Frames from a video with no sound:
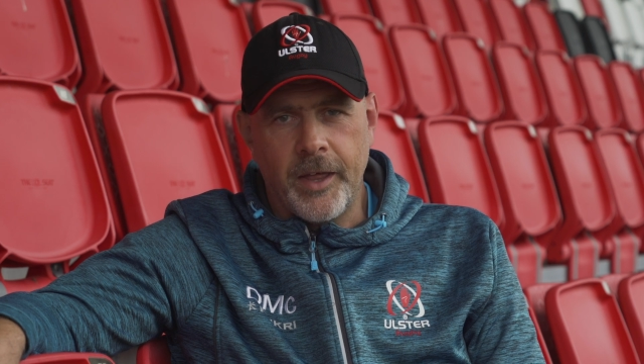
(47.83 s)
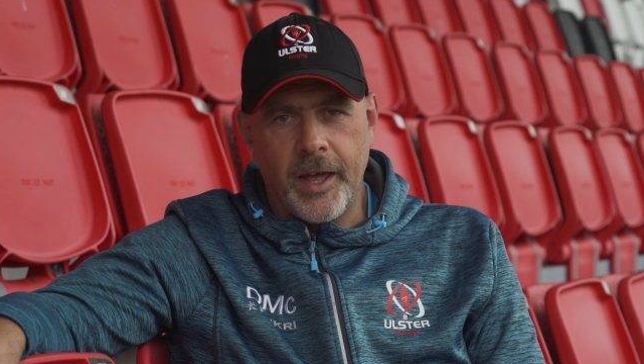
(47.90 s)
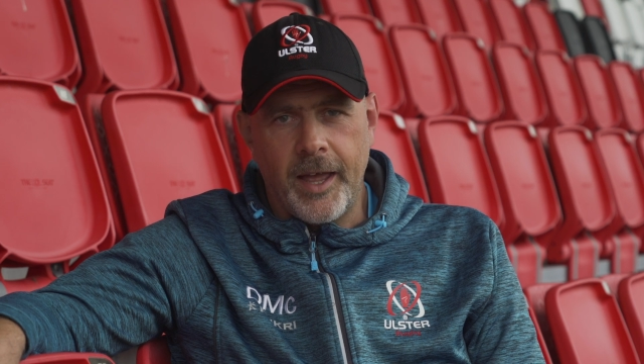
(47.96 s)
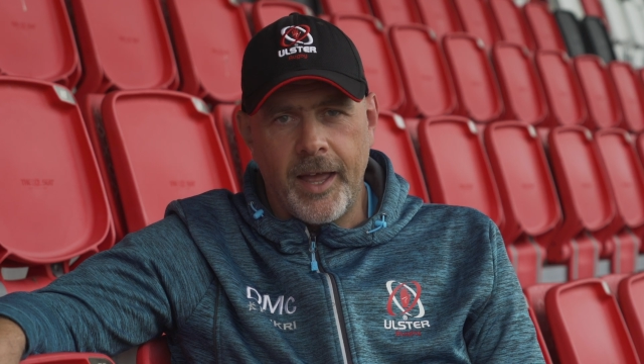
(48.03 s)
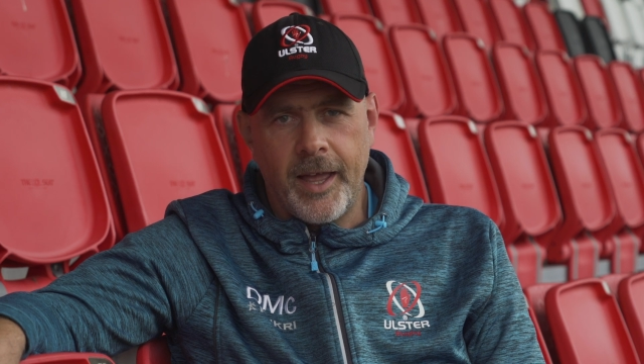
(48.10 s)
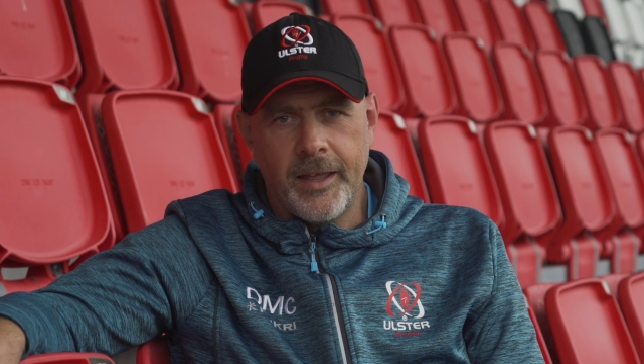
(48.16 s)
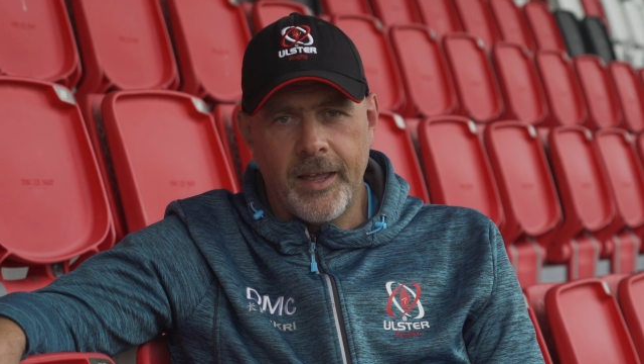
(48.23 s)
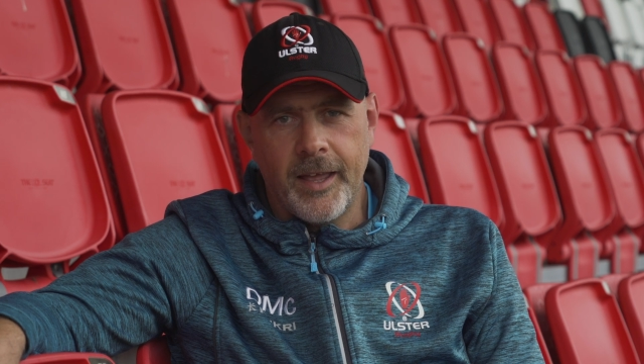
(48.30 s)

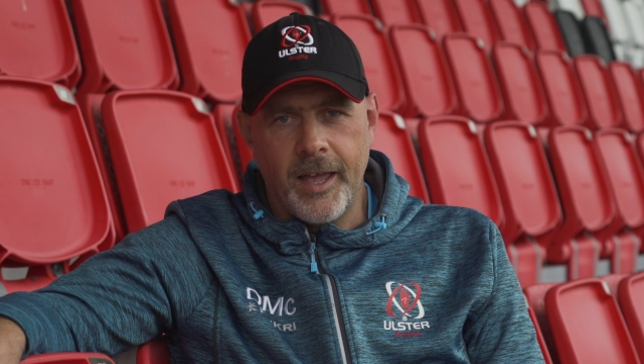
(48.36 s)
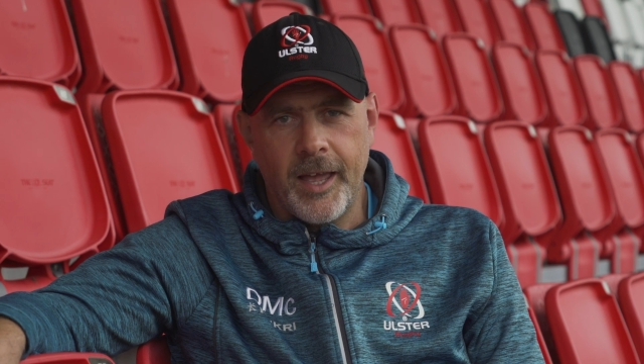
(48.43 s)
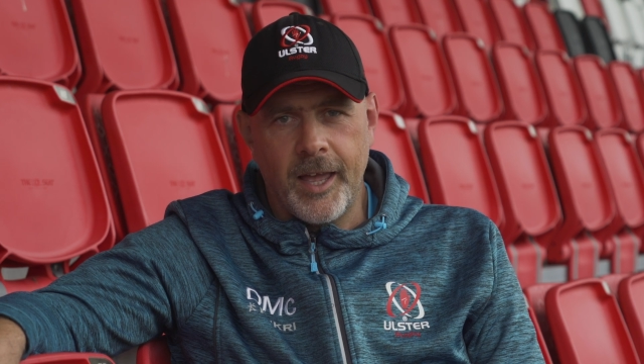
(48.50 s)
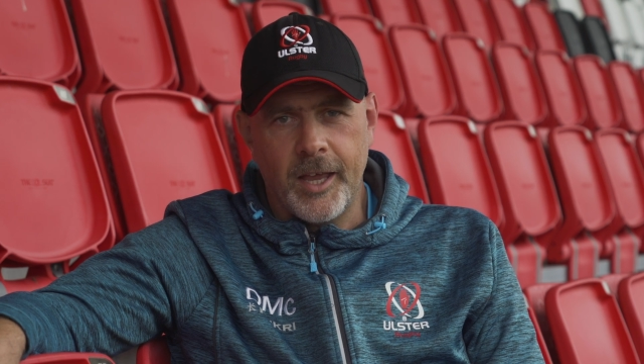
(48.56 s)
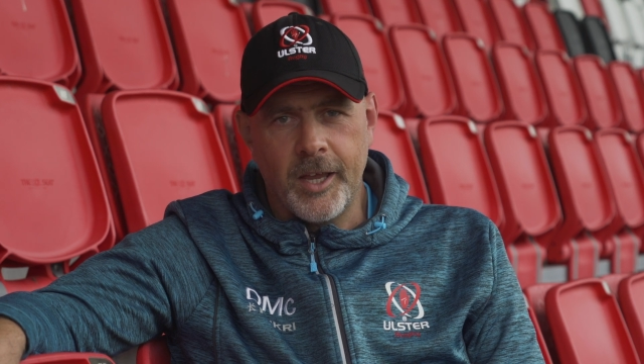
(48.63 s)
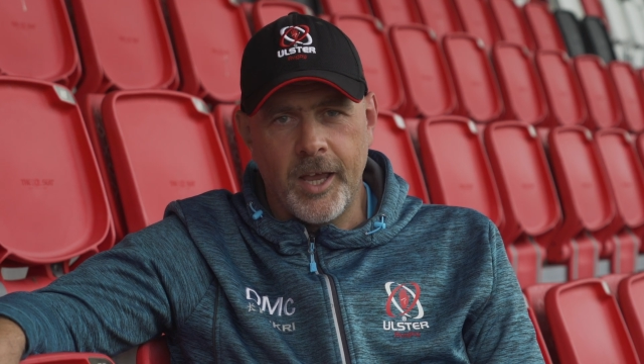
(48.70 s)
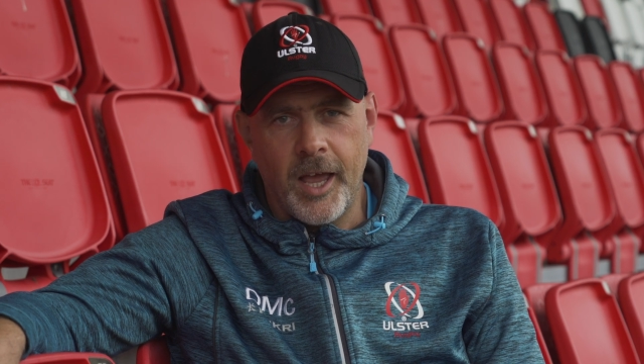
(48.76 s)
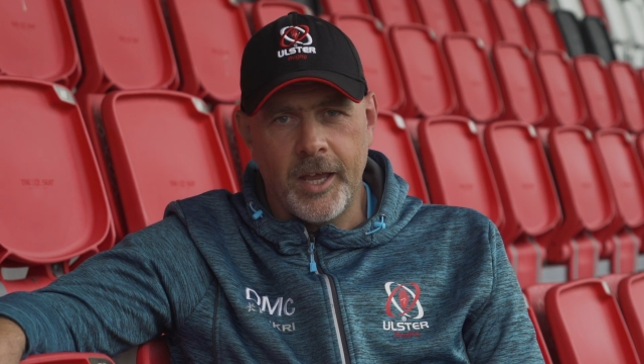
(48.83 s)
there
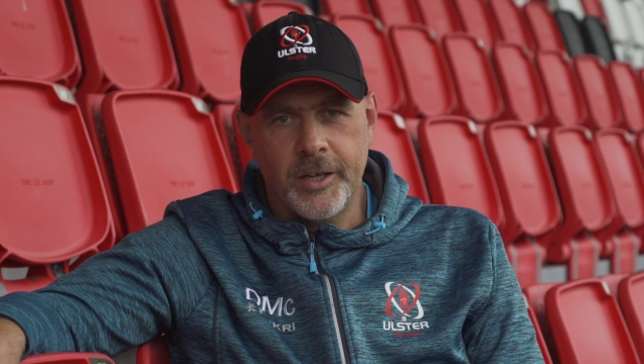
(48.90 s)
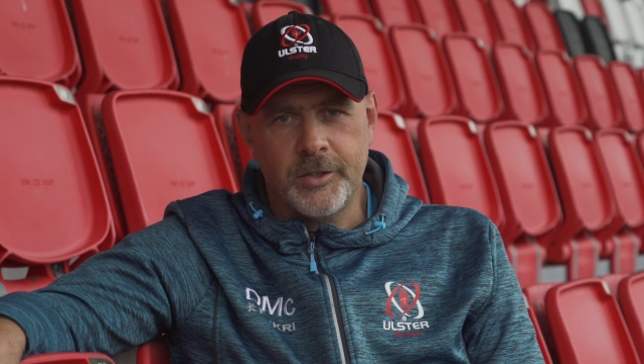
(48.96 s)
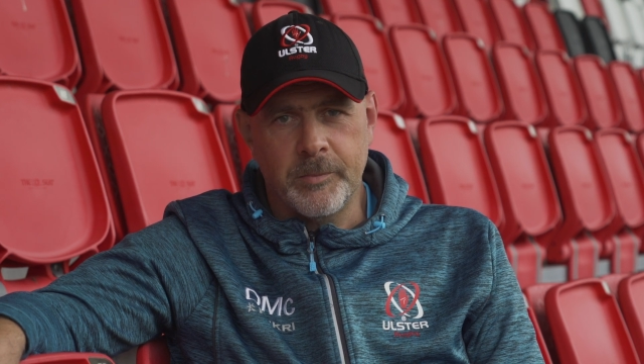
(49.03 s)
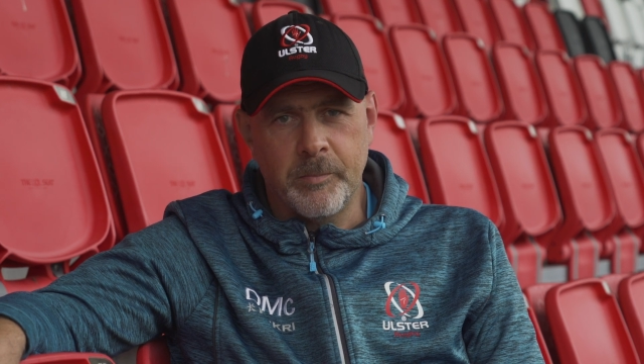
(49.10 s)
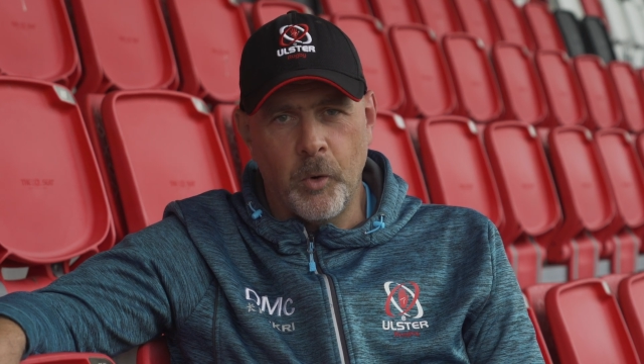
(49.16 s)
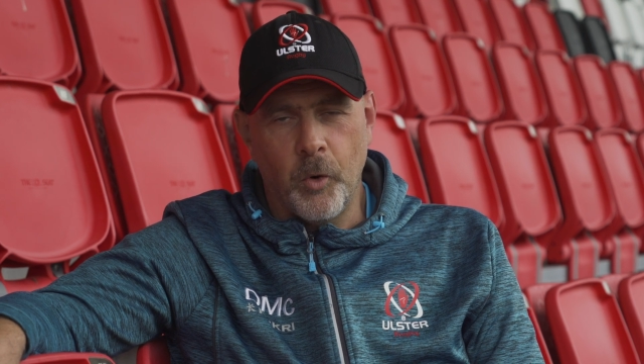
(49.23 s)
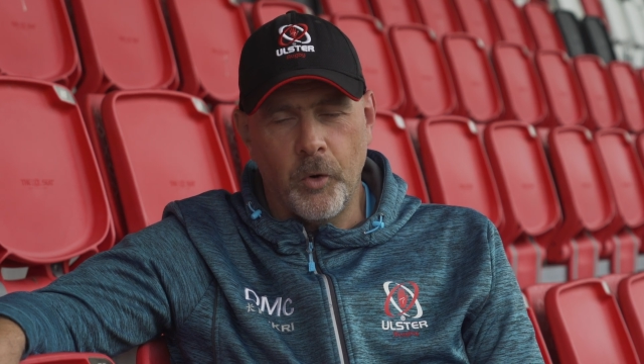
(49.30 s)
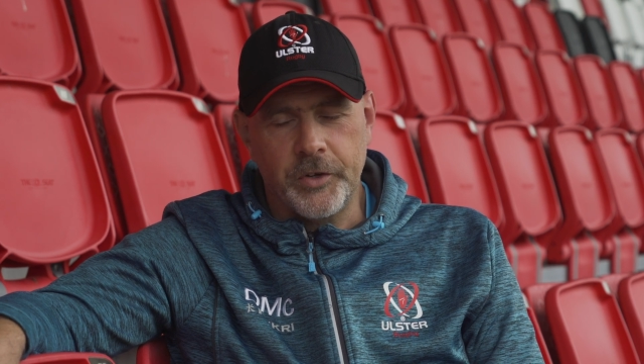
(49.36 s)

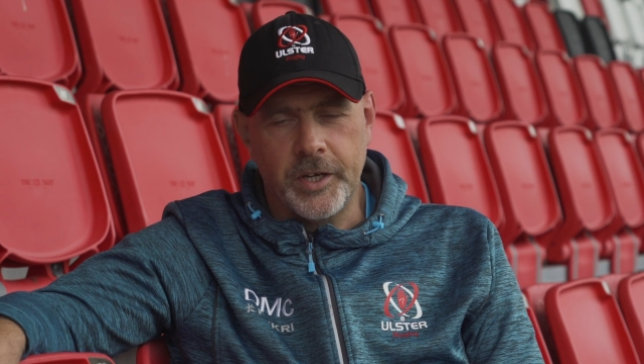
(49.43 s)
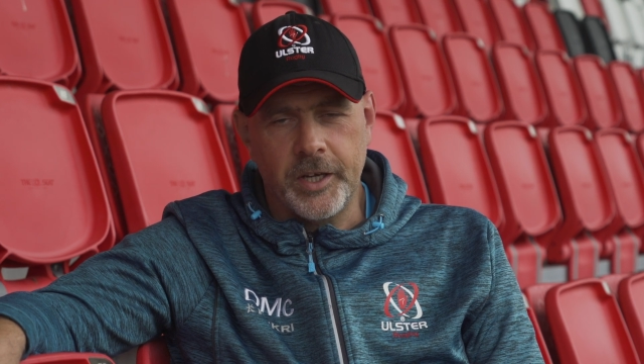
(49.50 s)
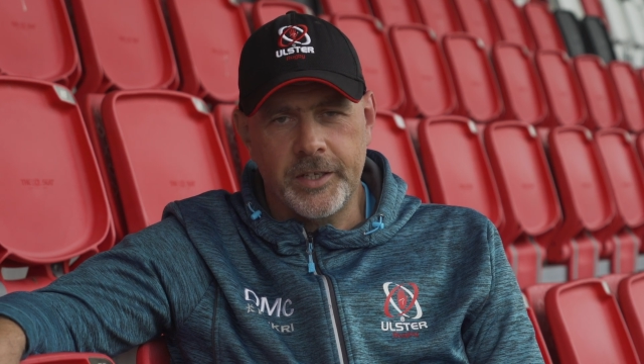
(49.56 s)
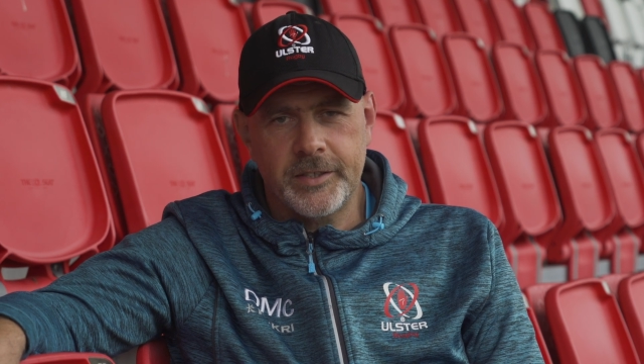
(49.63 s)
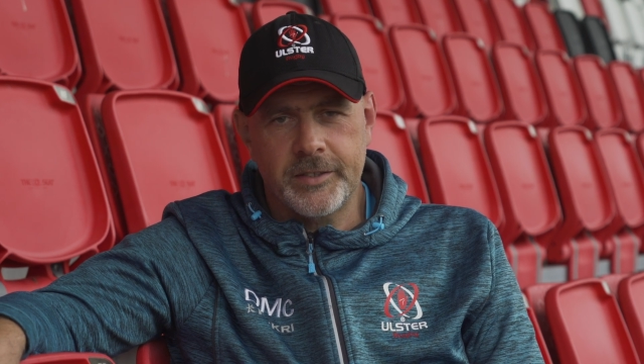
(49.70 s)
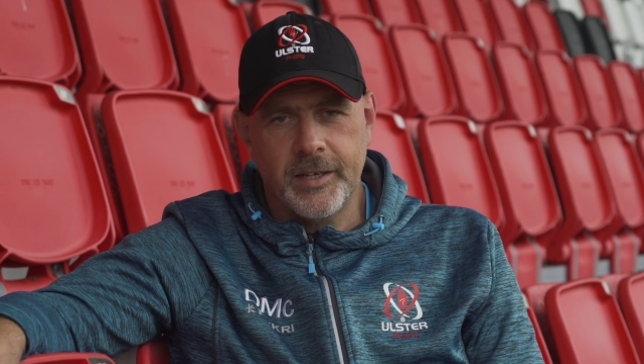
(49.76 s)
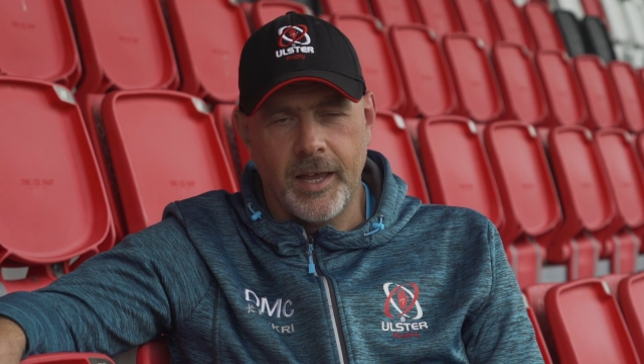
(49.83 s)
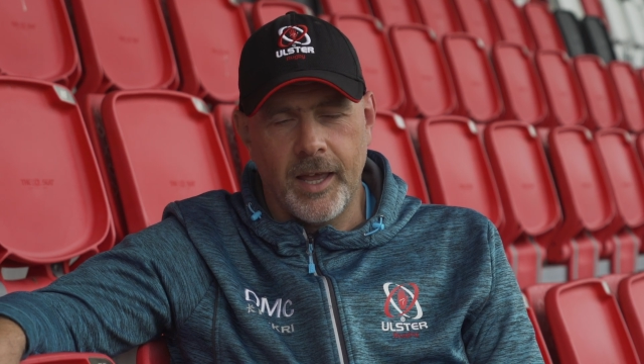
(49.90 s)
supporting
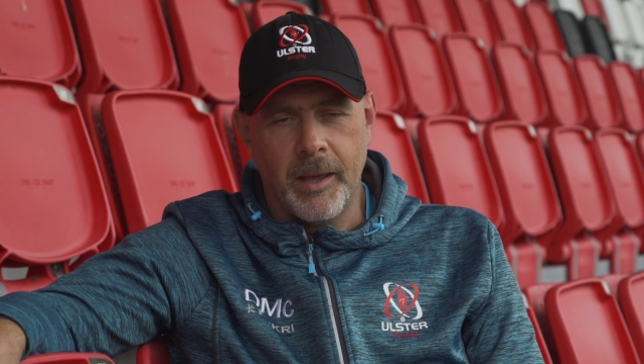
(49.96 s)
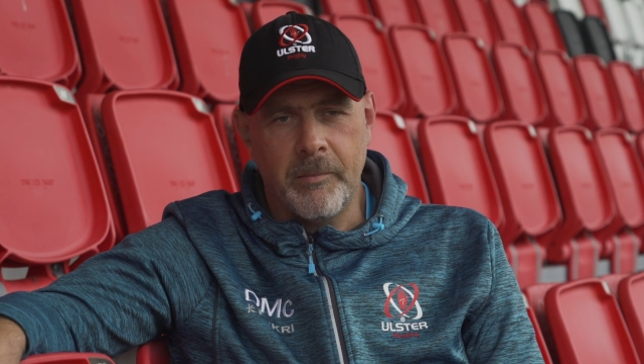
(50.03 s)
us.